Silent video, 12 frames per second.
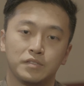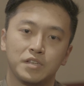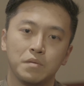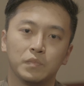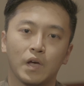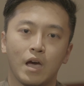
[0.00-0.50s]

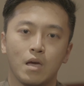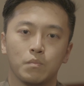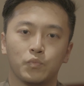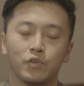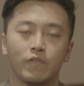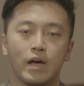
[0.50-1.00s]
same time
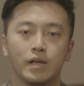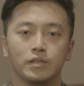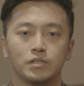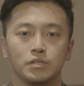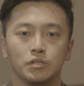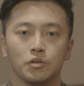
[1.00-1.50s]

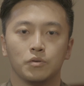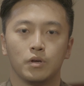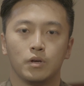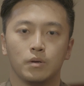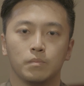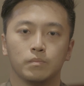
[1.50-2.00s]
provides you know,
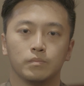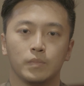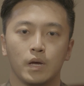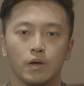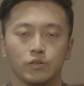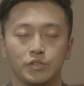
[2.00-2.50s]

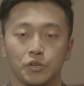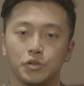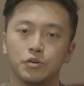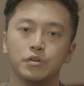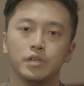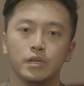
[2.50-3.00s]
um,
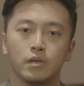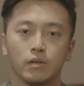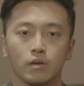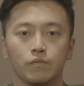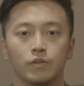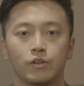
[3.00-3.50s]
security and
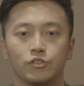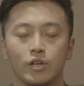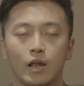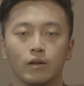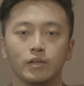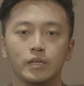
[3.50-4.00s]

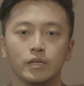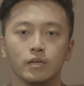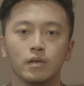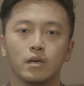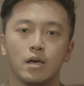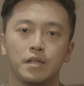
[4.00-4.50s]
confidentiality
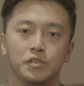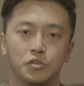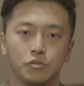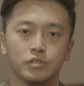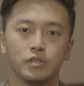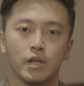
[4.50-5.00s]
at the user